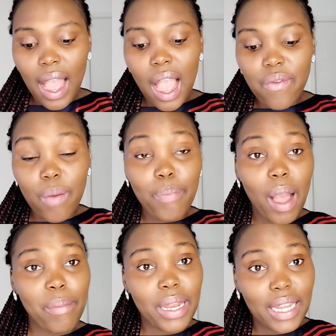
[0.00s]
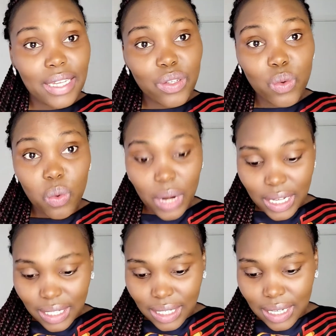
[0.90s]
Have a permanent
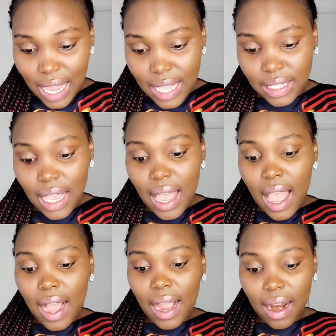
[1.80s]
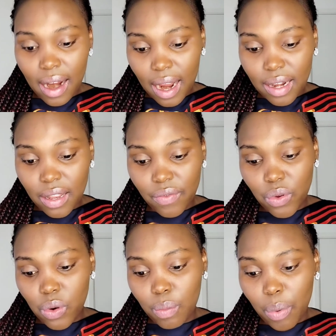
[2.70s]
residence card if
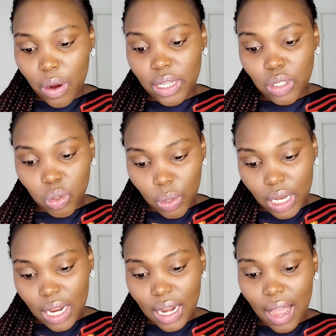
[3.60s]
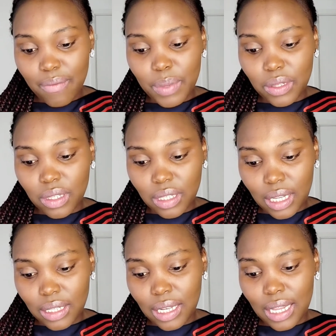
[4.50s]
you were born in Sweden, have been
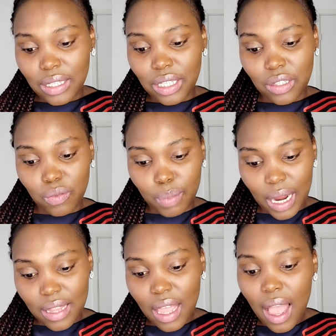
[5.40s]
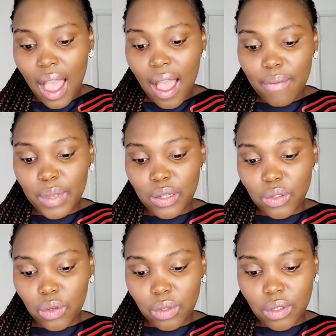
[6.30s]
stateless since birth, have been